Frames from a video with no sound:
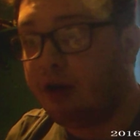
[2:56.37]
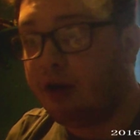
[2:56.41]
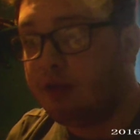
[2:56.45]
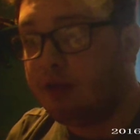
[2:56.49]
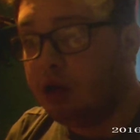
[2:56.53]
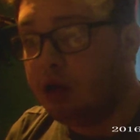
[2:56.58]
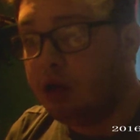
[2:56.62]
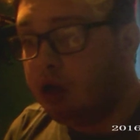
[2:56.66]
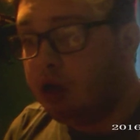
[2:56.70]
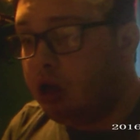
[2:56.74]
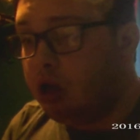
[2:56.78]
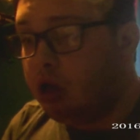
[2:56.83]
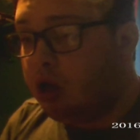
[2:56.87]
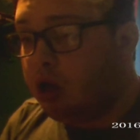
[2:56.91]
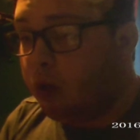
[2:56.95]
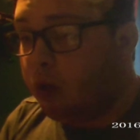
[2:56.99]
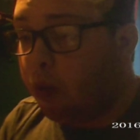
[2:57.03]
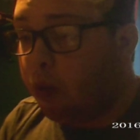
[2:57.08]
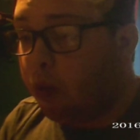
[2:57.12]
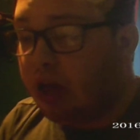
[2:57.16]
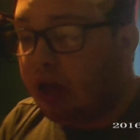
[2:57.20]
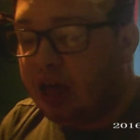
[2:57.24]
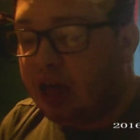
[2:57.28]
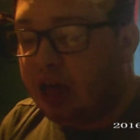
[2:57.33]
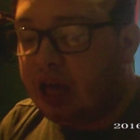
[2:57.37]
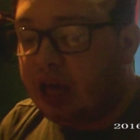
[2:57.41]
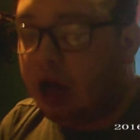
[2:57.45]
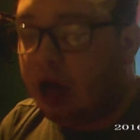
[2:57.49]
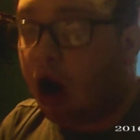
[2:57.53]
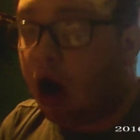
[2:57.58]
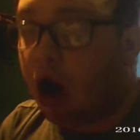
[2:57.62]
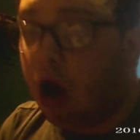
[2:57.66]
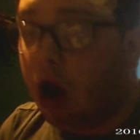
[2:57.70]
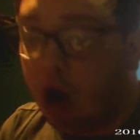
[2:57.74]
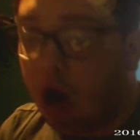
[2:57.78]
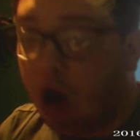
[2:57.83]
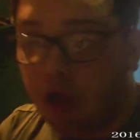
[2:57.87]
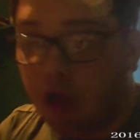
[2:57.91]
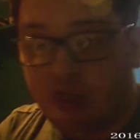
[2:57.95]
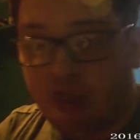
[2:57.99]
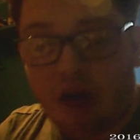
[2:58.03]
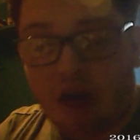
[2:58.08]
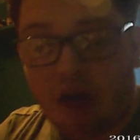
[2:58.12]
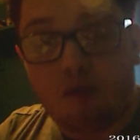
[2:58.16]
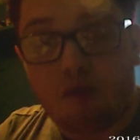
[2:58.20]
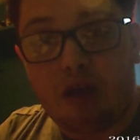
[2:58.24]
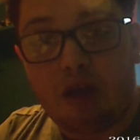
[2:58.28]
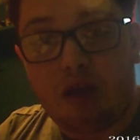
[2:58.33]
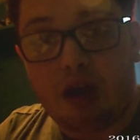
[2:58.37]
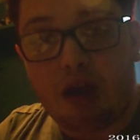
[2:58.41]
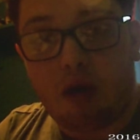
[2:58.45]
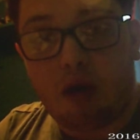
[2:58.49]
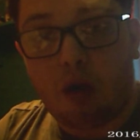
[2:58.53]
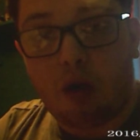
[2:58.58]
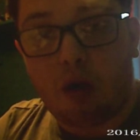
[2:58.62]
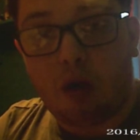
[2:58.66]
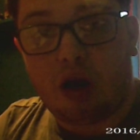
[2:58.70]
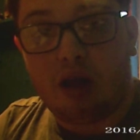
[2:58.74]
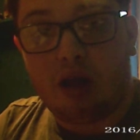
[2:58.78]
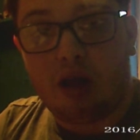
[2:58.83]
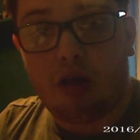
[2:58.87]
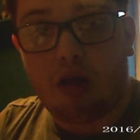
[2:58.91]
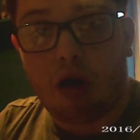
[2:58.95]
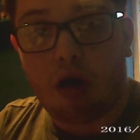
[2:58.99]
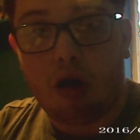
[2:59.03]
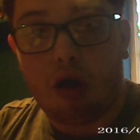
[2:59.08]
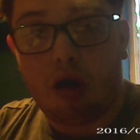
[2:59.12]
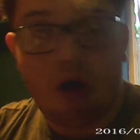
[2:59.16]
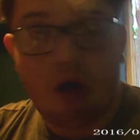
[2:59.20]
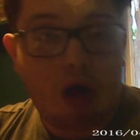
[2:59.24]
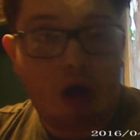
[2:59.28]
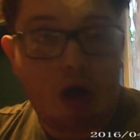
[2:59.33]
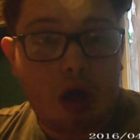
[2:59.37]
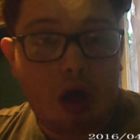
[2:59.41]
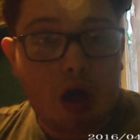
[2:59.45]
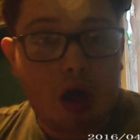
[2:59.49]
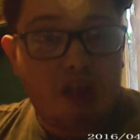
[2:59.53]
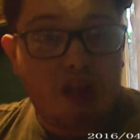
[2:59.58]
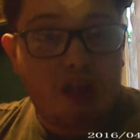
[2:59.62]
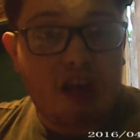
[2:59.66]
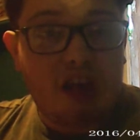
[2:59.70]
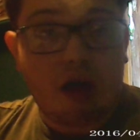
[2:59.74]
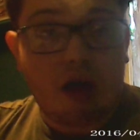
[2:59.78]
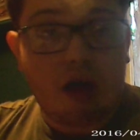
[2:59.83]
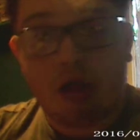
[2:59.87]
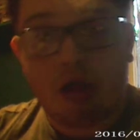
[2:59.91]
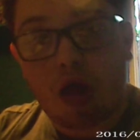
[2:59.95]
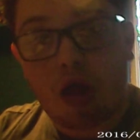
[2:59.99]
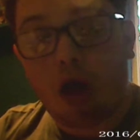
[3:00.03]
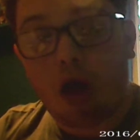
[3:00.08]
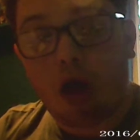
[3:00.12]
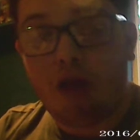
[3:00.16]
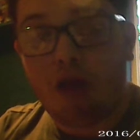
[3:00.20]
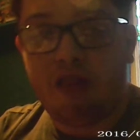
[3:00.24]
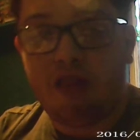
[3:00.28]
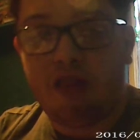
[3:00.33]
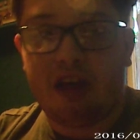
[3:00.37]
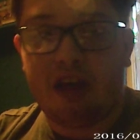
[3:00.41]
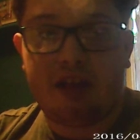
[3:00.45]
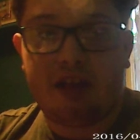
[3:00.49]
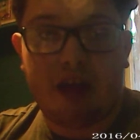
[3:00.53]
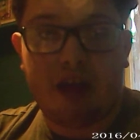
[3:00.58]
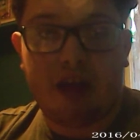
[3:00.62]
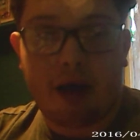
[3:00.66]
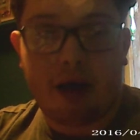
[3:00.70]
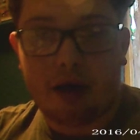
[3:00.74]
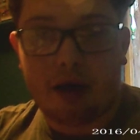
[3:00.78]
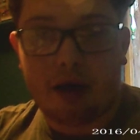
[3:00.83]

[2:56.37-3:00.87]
we I learned that really quickly. So there are certain things that kid,